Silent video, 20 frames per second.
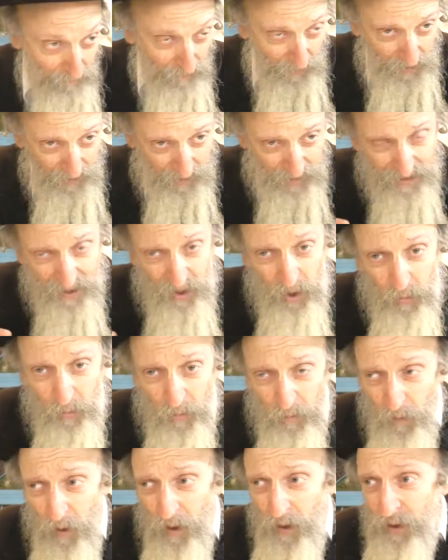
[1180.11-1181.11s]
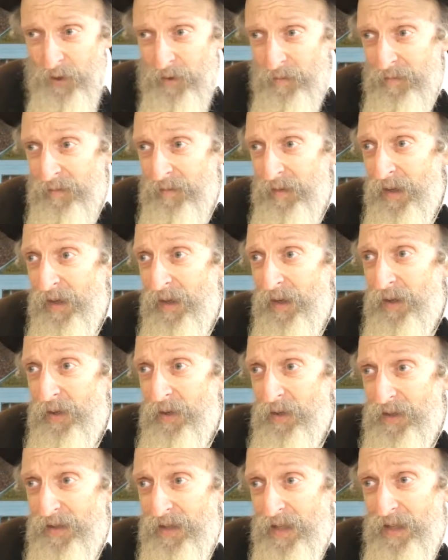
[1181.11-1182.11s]
Chassidish Meforshim,
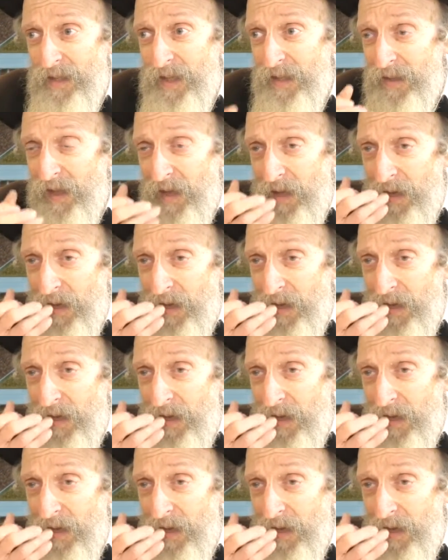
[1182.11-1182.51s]
you see that